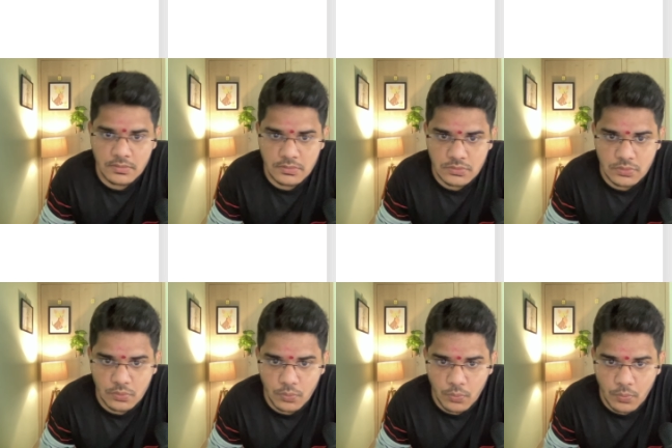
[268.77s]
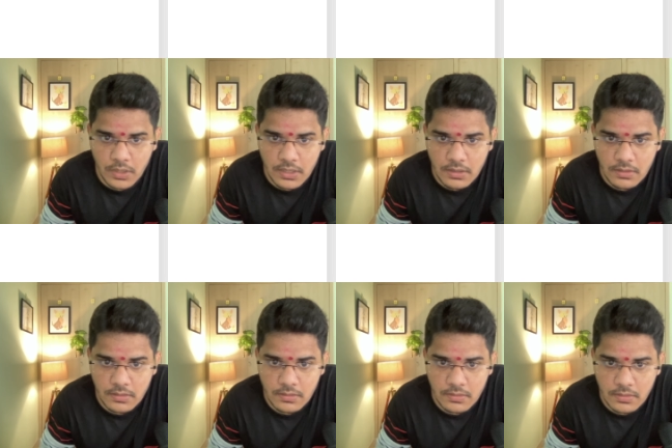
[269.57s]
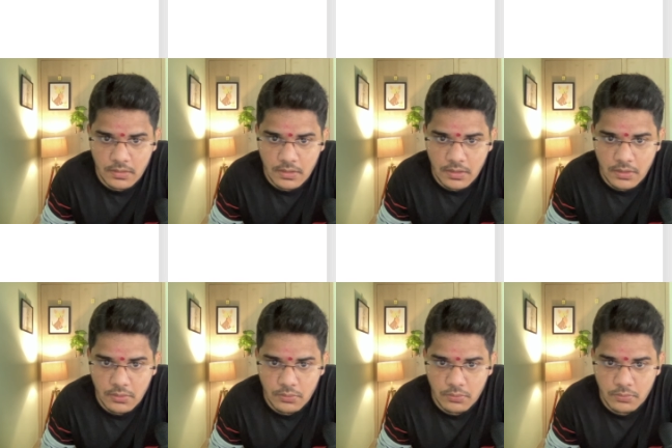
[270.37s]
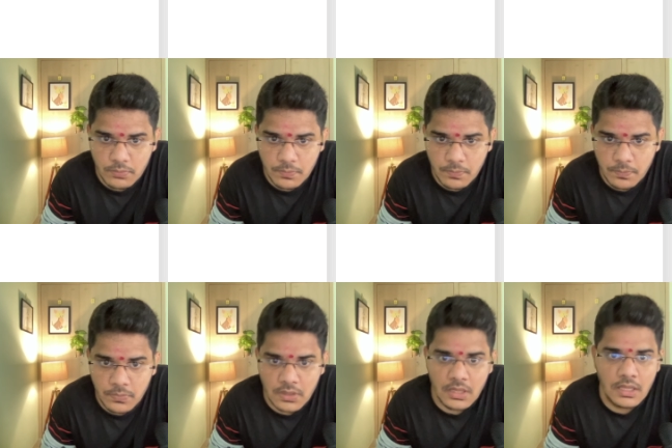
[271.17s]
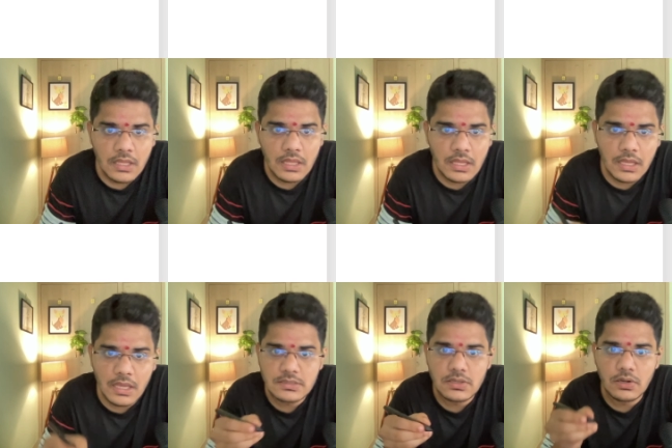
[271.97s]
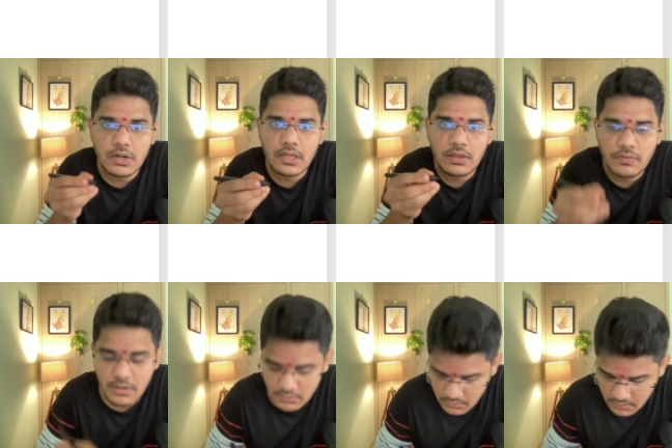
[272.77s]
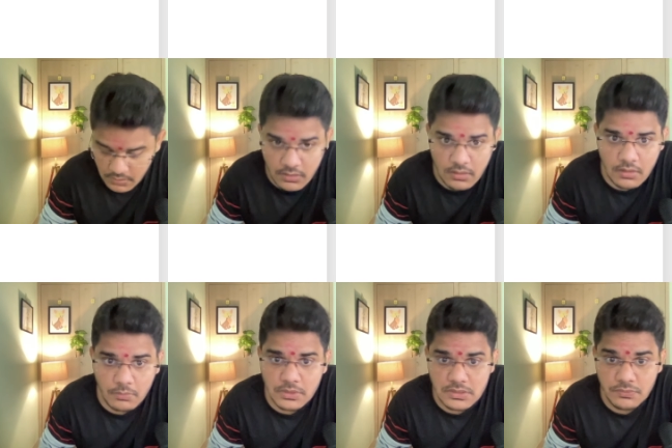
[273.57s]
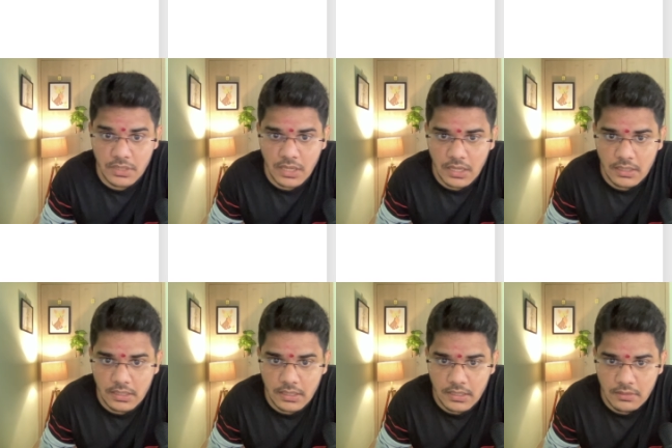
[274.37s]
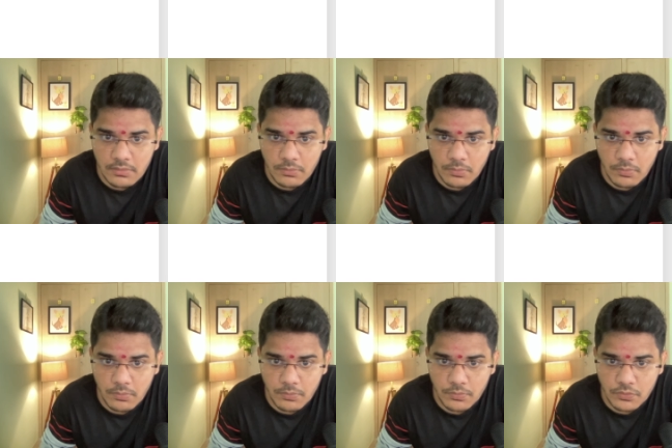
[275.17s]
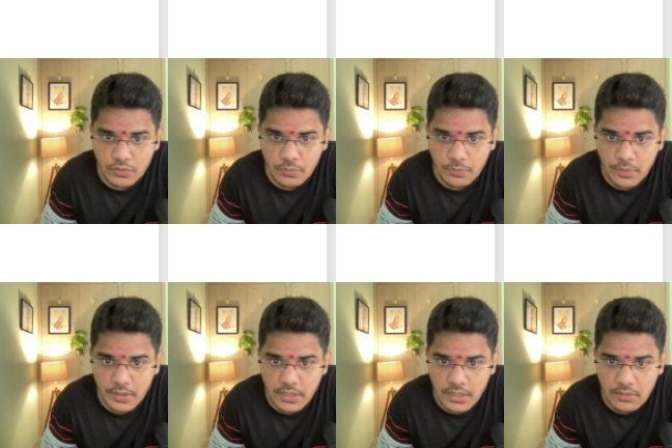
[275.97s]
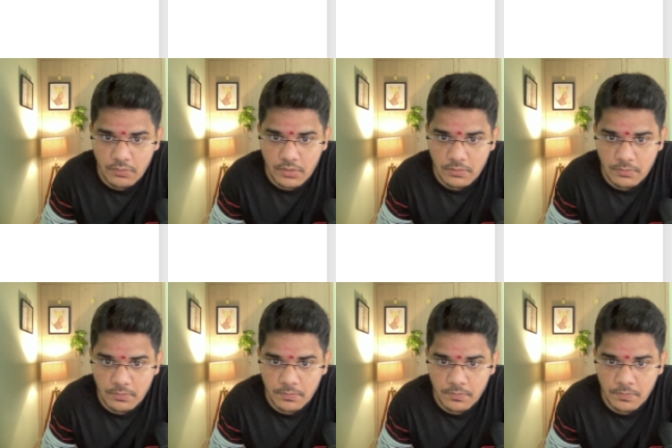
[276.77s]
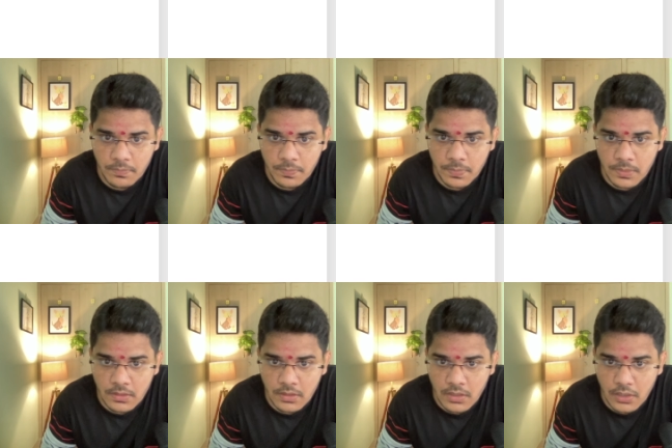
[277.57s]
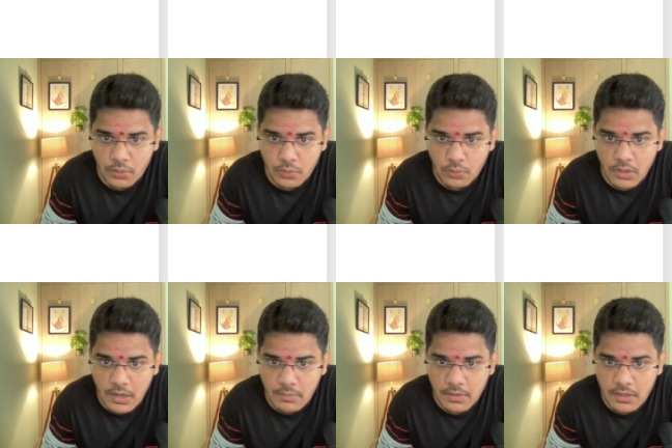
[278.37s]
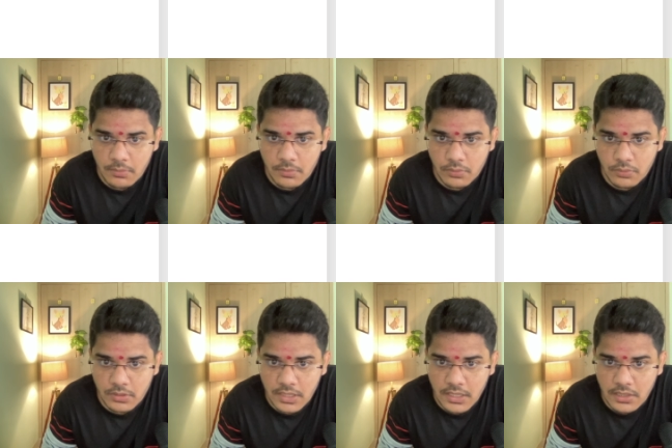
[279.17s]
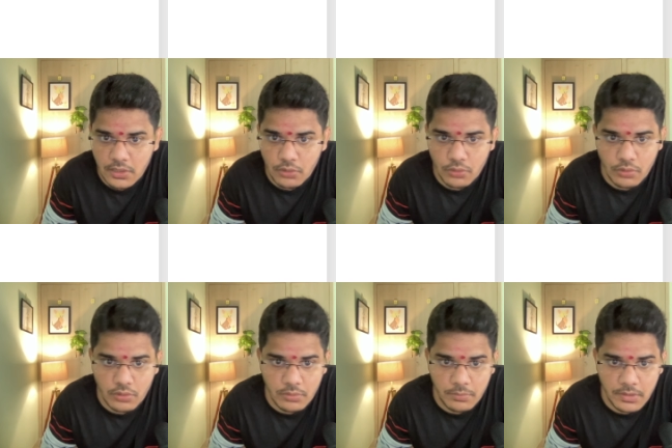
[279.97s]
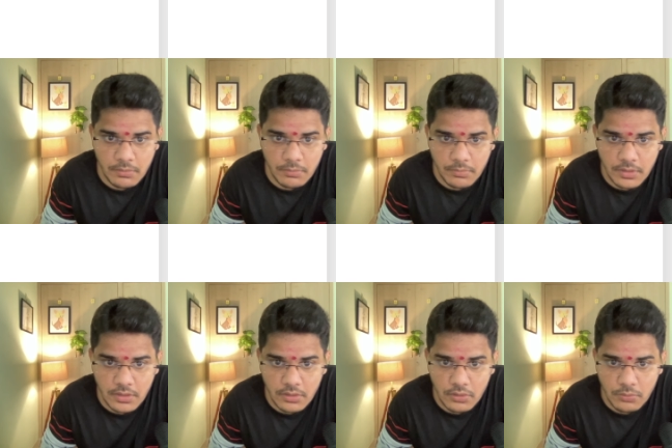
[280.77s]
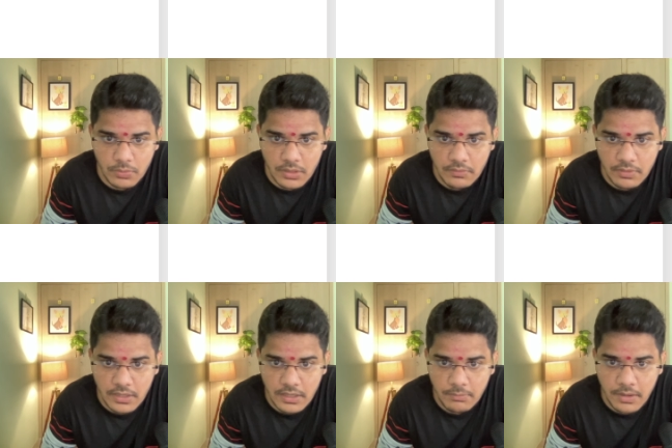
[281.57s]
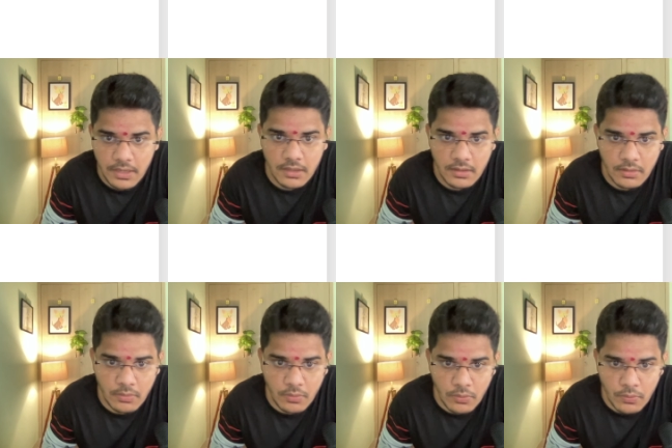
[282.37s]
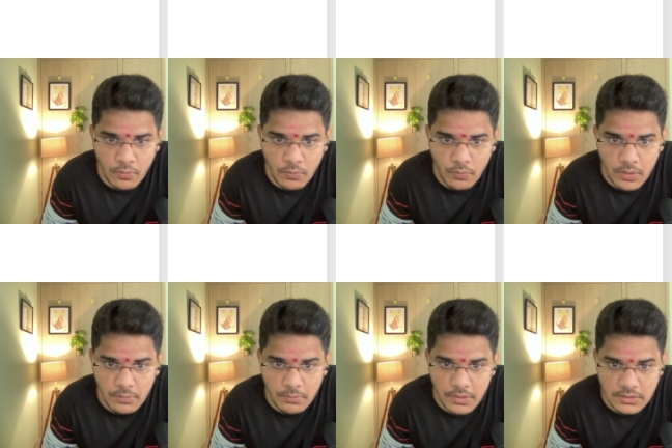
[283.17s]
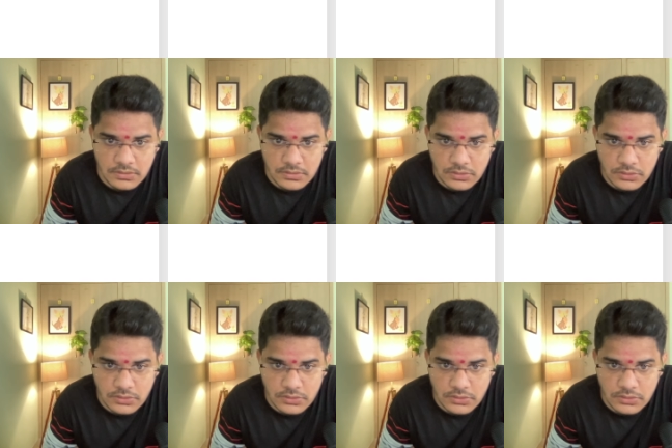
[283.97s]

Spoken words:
So 1 into E has already given, means we calculated 0.81 into gamma W 10 kilonewton per meter cube divided by 1 plus